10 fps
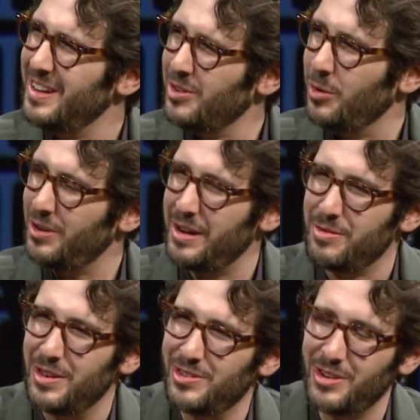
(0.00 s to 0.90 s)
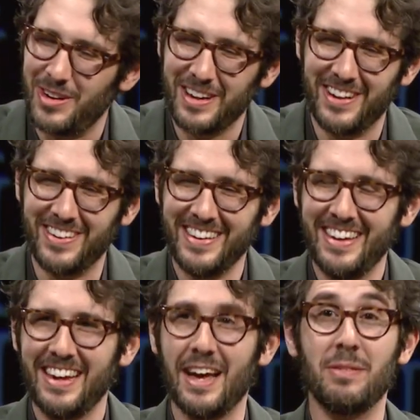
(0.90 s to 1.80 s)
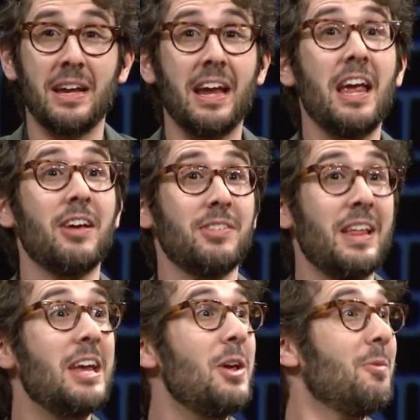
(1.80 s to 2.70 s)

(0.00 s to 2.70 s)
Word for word: Let's hold hands for this song, you know? I'm thinking, yes, thank you